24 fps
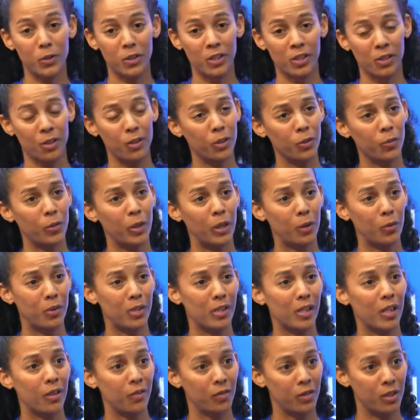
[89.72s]
started when I was
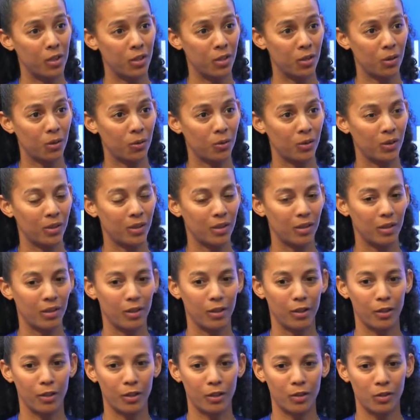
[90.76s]
11 years old.
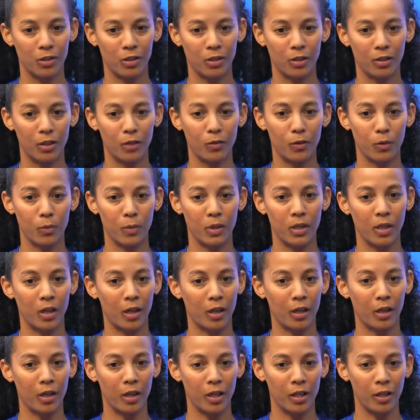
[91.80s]
You know, starting from a young
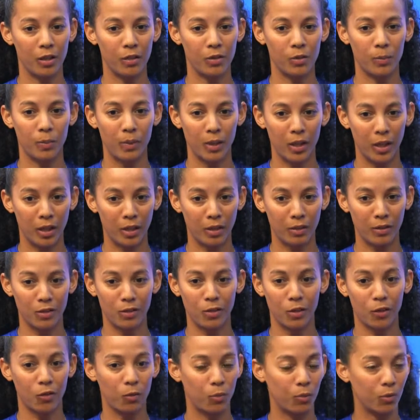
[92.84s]
age, playing
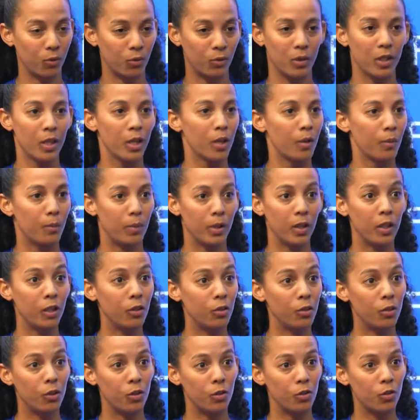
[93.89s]
softball, being
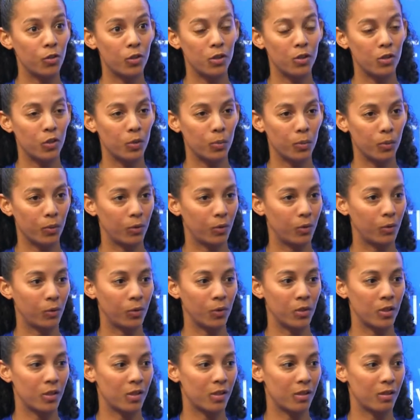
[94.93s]
introduced to the sport
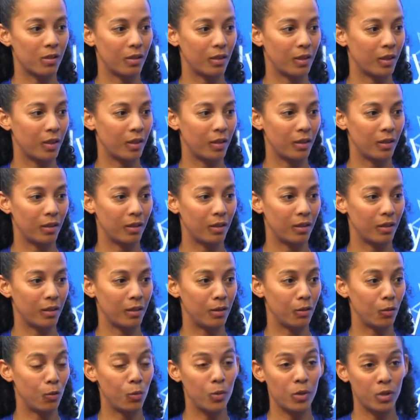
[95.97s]
was an
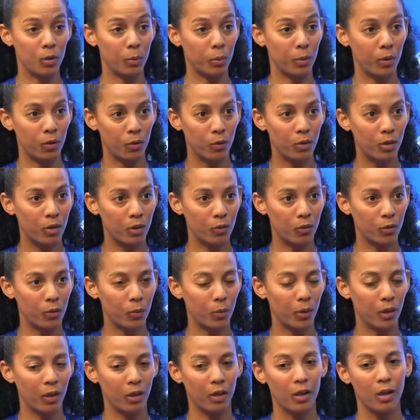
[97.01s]
enormous opportunity for me.